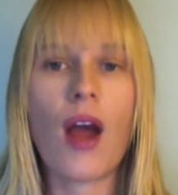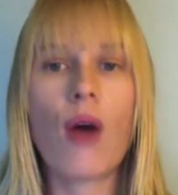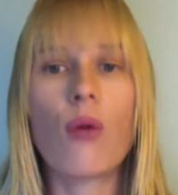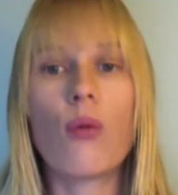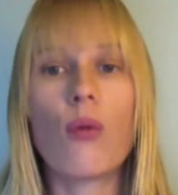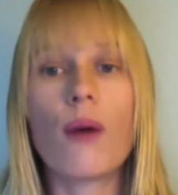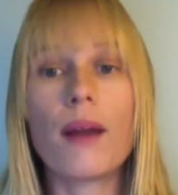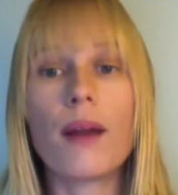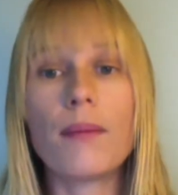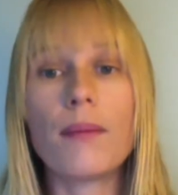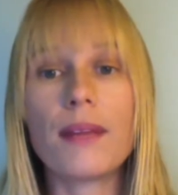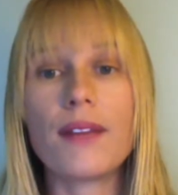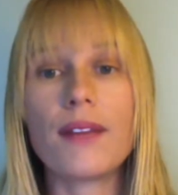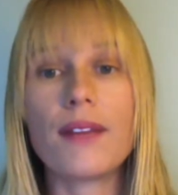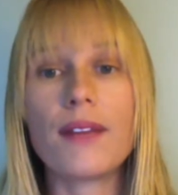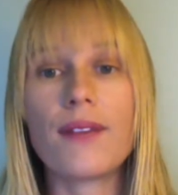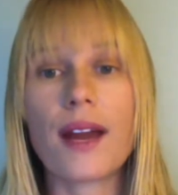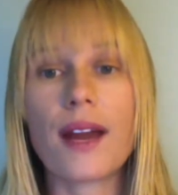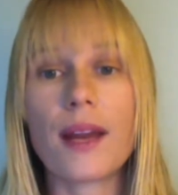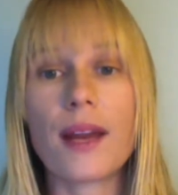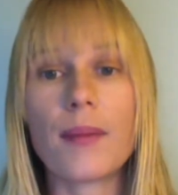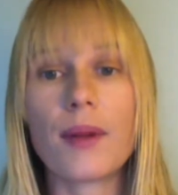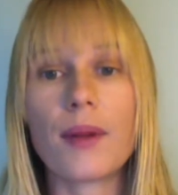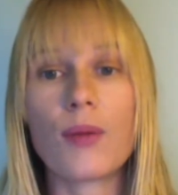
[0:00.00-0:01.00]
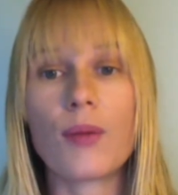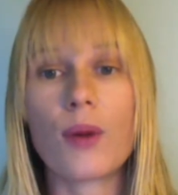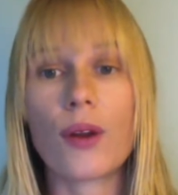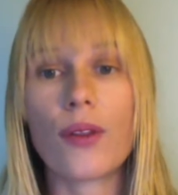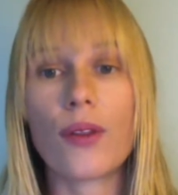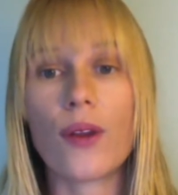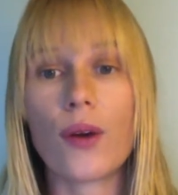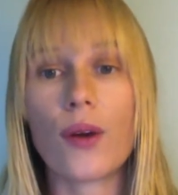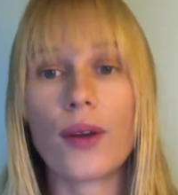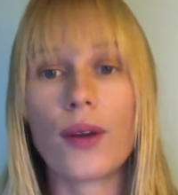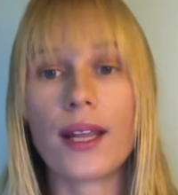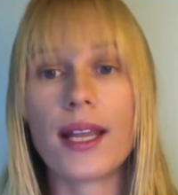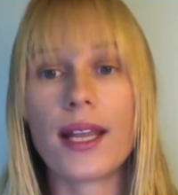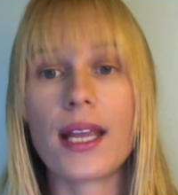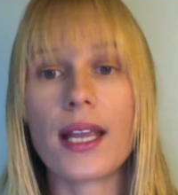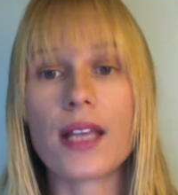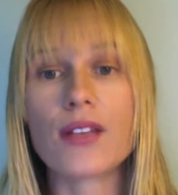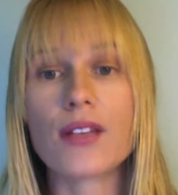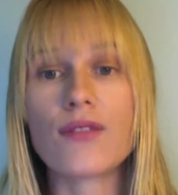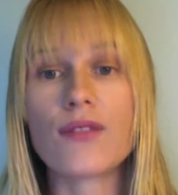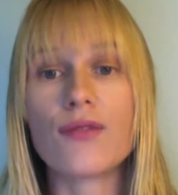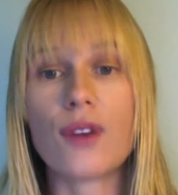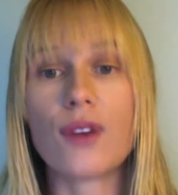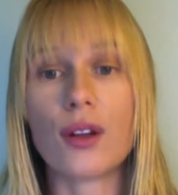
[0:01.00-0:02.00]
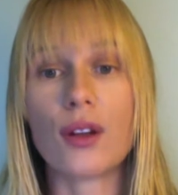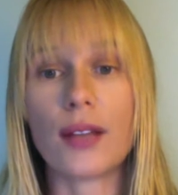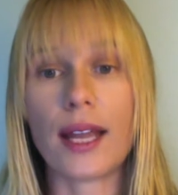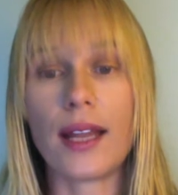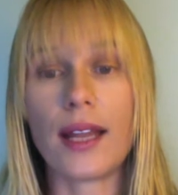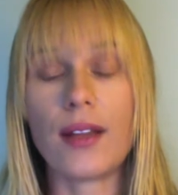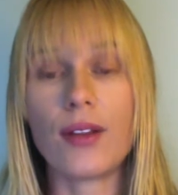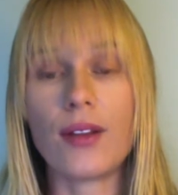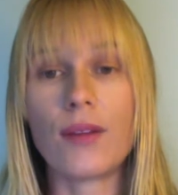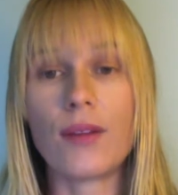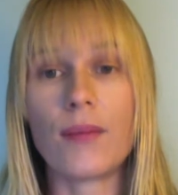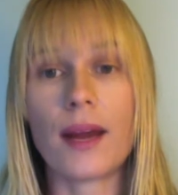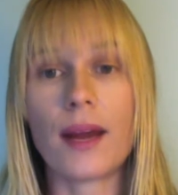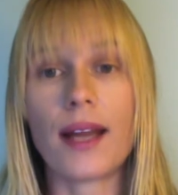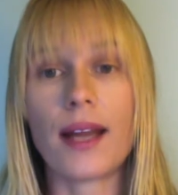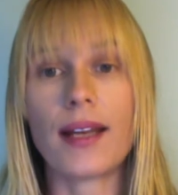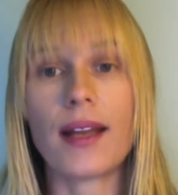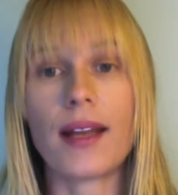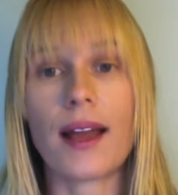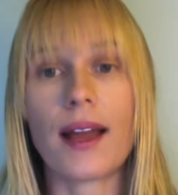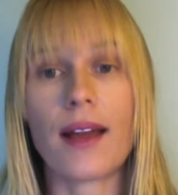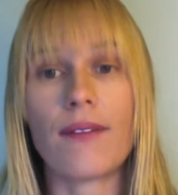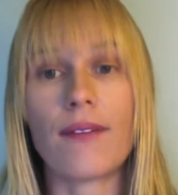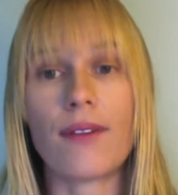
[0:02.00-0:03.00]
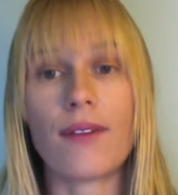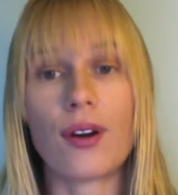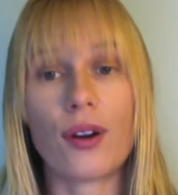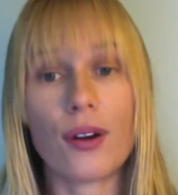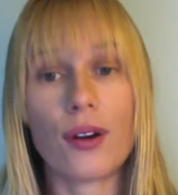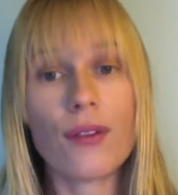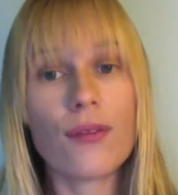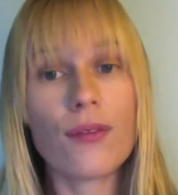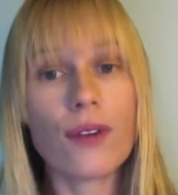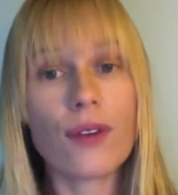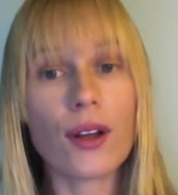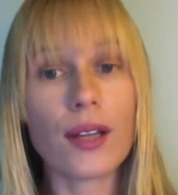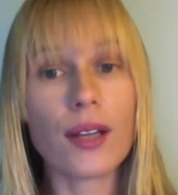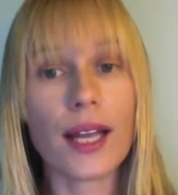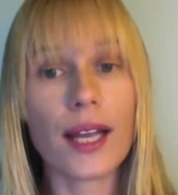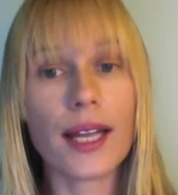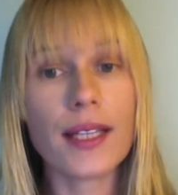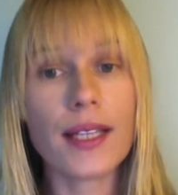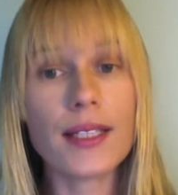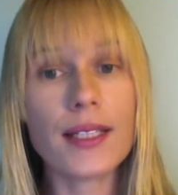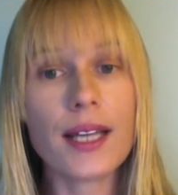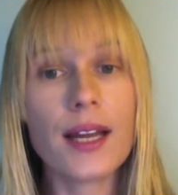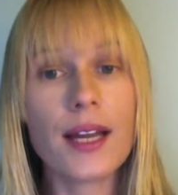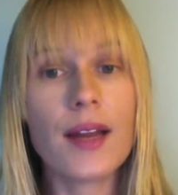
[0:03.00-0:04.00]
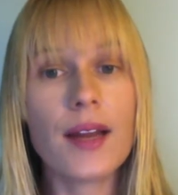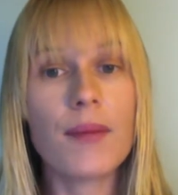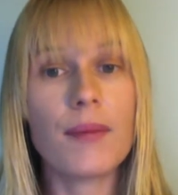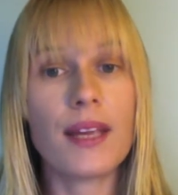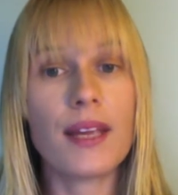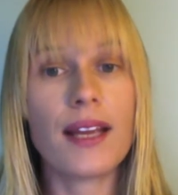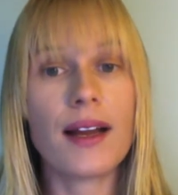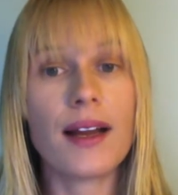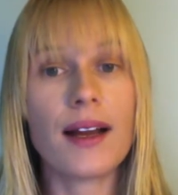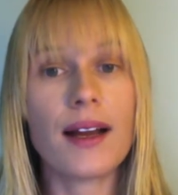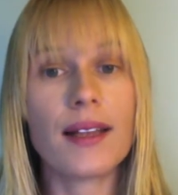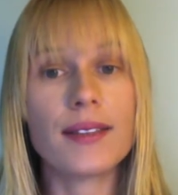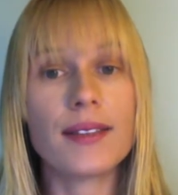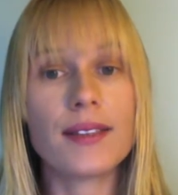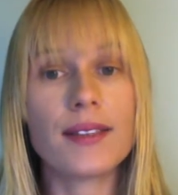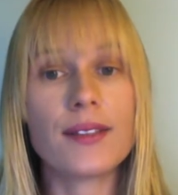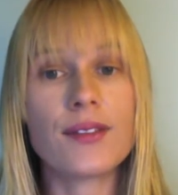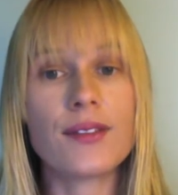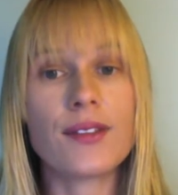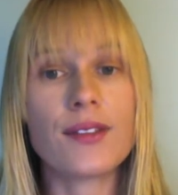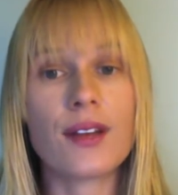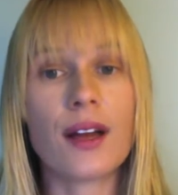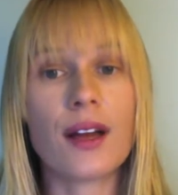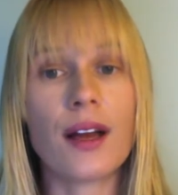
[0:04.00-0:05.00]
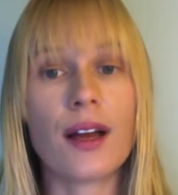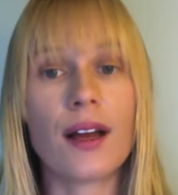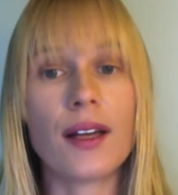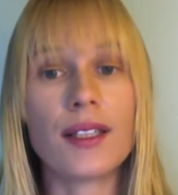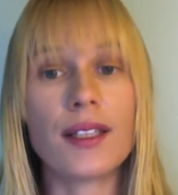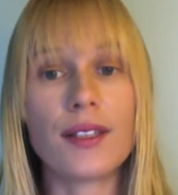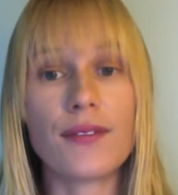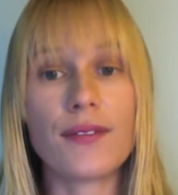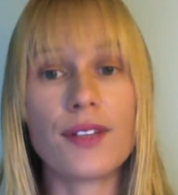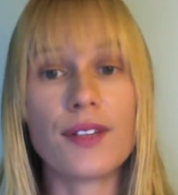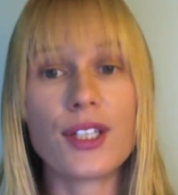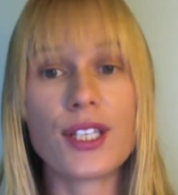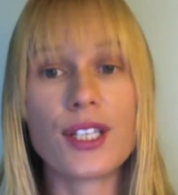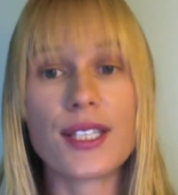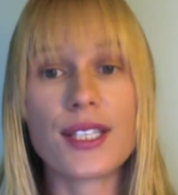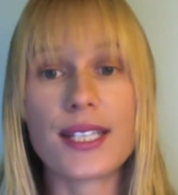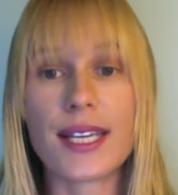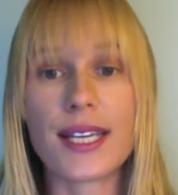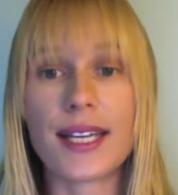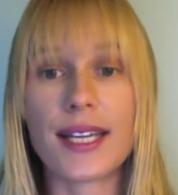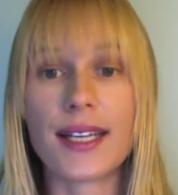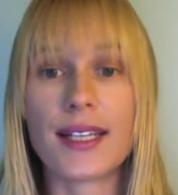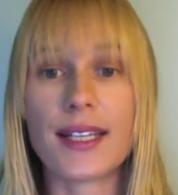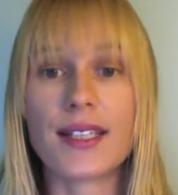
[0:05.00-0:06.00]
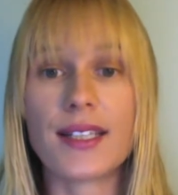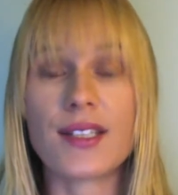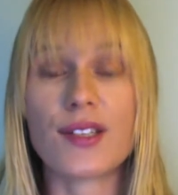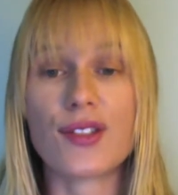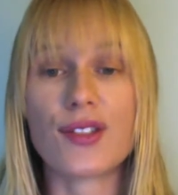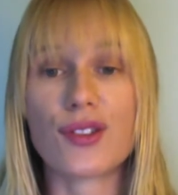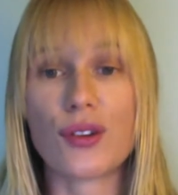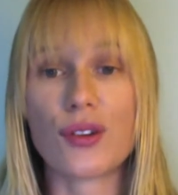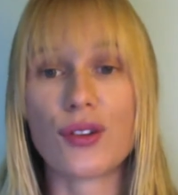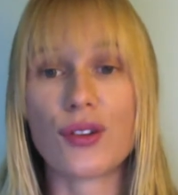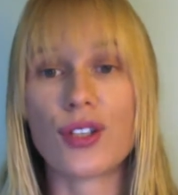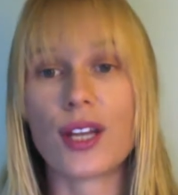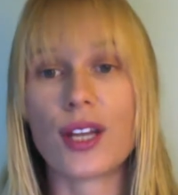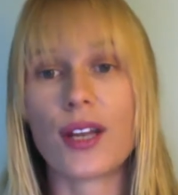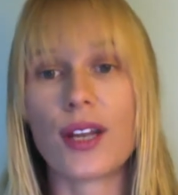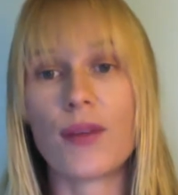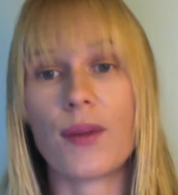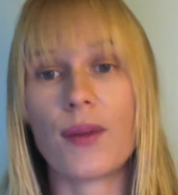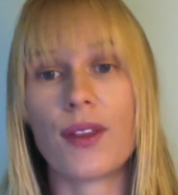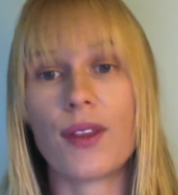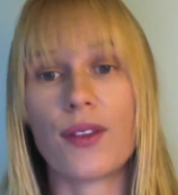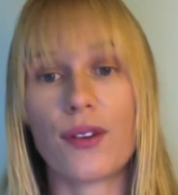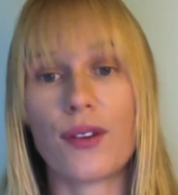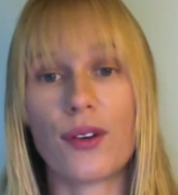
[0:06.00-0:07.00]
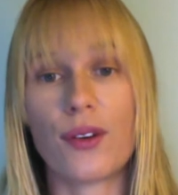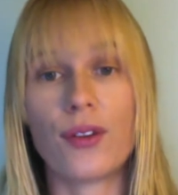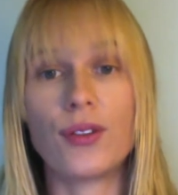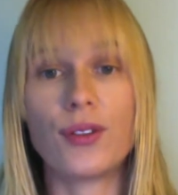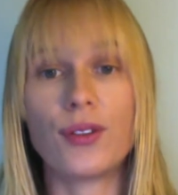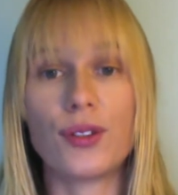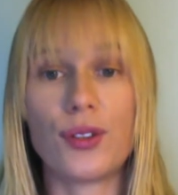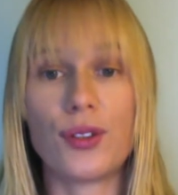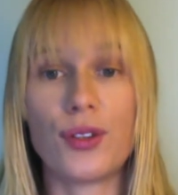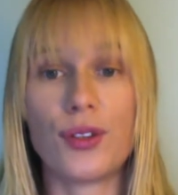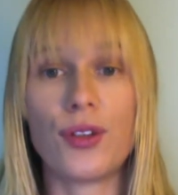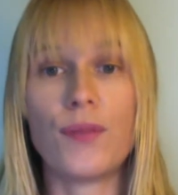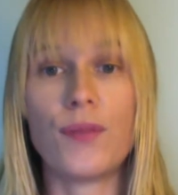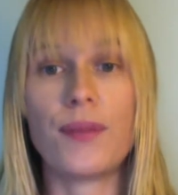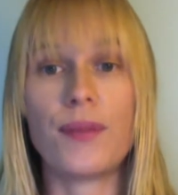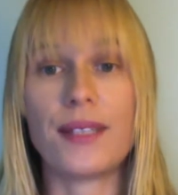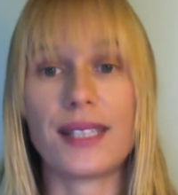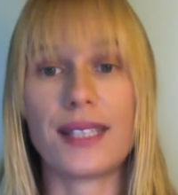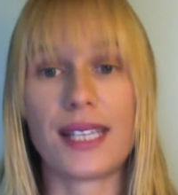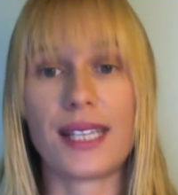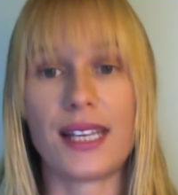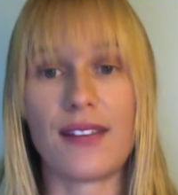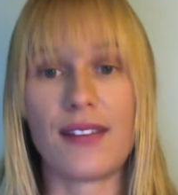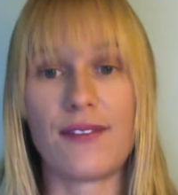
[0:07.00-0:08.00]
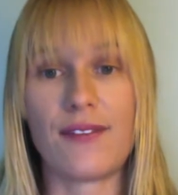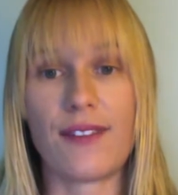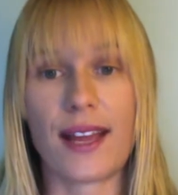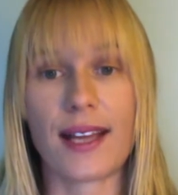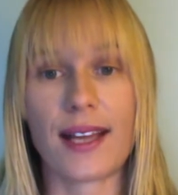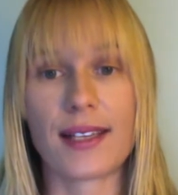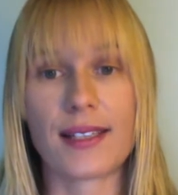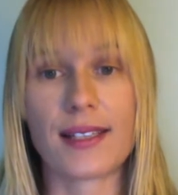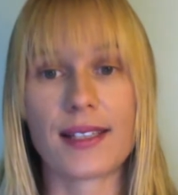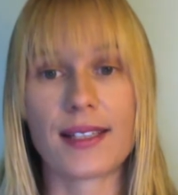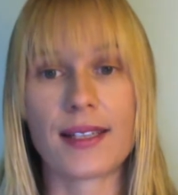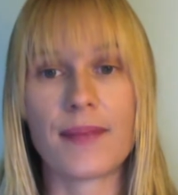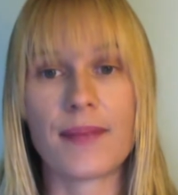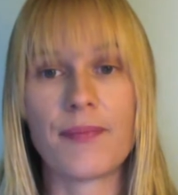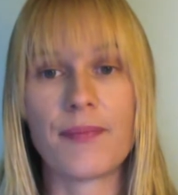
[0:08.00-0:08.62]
One B vitamin worth noting is folate. You might have heard of folate because it's a deficiency in it is associated with neural tube defects.